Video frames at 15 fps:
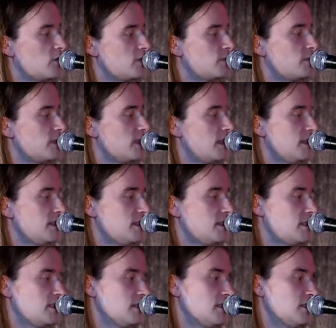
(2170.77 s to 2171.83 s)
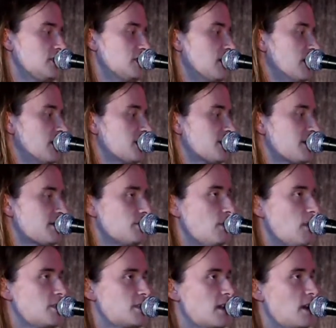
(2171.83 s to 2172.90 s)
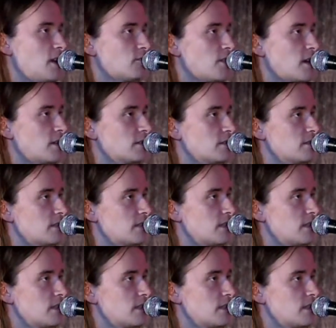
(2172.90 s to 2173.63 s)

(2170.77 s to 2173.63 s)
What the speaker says: but like just Motown records.